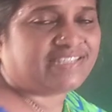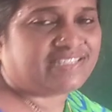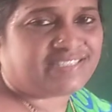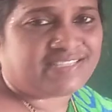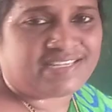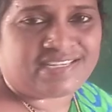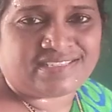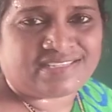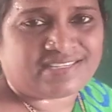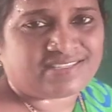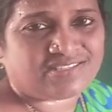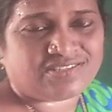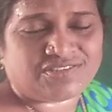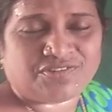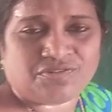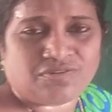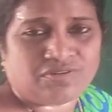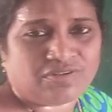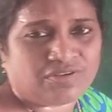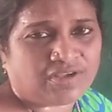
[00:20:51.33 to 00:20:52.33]
diseases
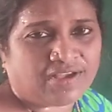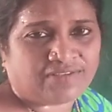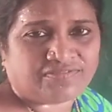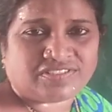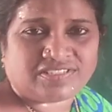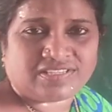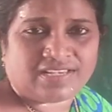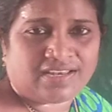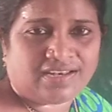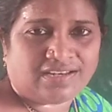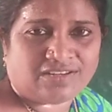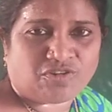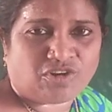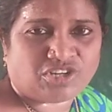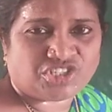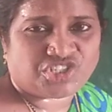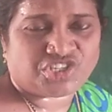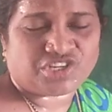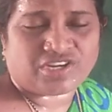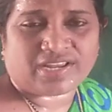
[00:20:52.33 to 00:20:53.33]
you have seen,
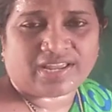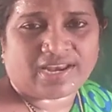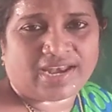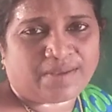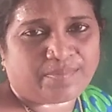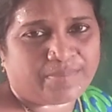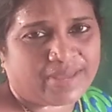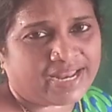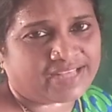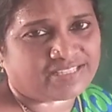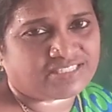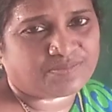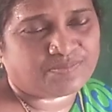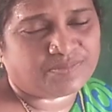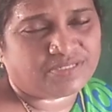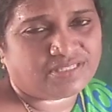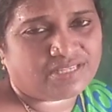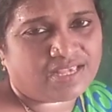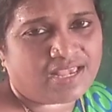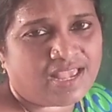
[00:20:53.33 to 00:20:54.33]
Kwashiorkor and
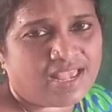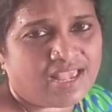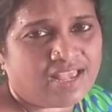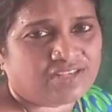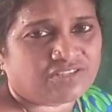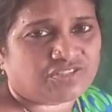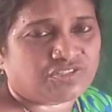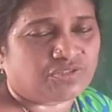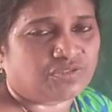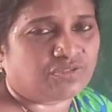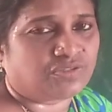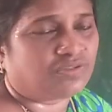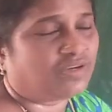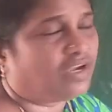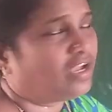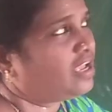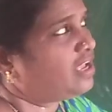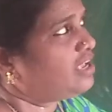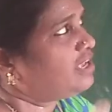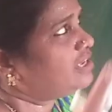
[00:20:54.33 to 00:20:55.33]
Marasmus.
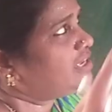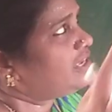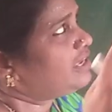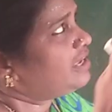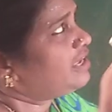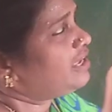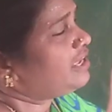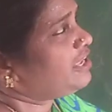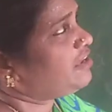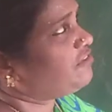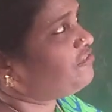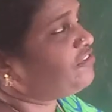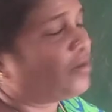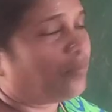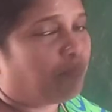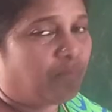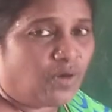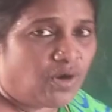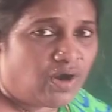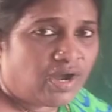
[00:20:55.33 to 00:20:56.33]
So if
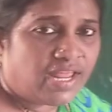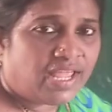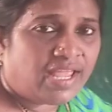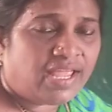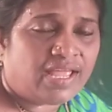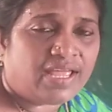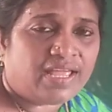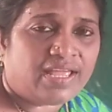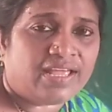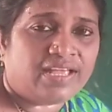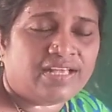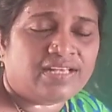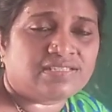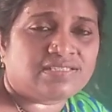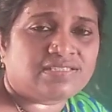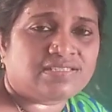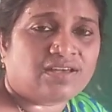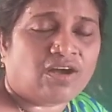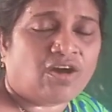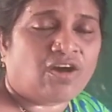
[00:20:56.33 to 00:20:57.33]
your body
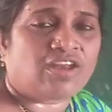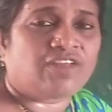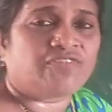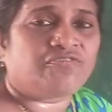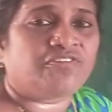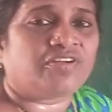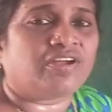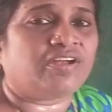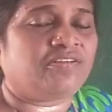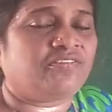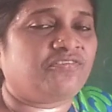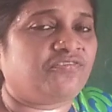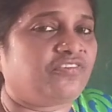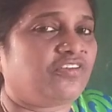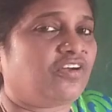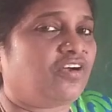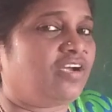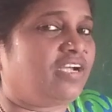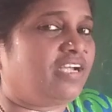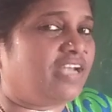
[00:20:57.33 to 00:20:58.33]
is or
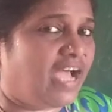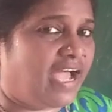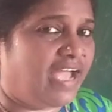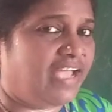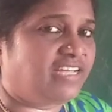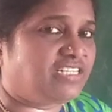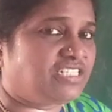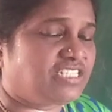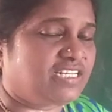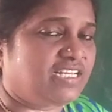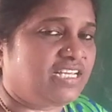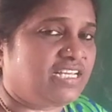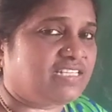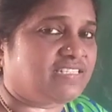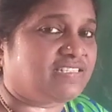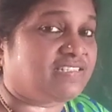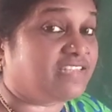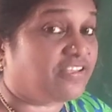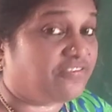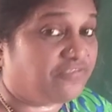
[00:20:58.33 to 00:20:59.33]
if your diet
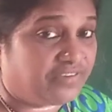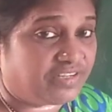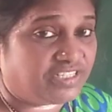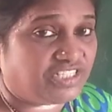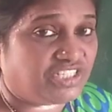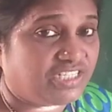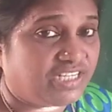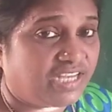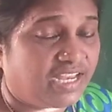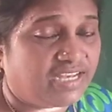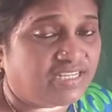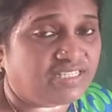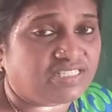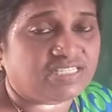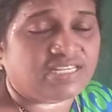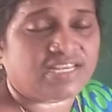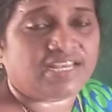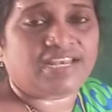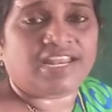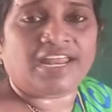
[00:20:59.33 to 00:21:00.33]
is
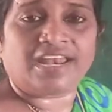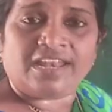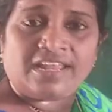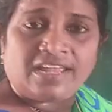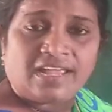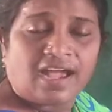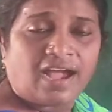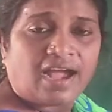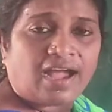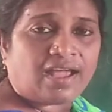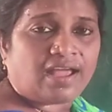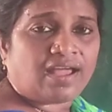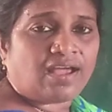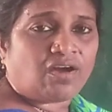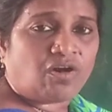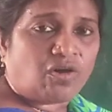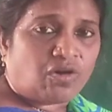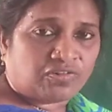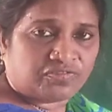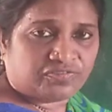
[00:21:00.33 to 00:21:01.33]
deficient in any
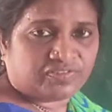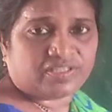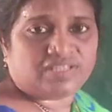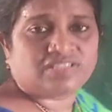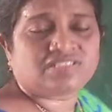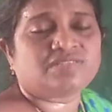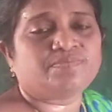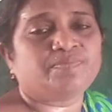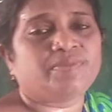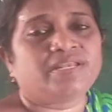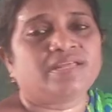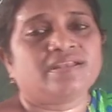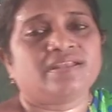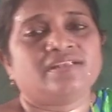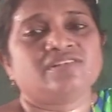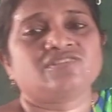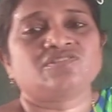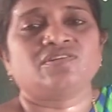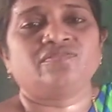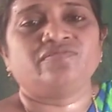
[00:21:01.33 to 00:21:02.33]
of these
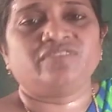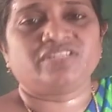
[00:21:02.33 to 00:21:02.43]
minerals or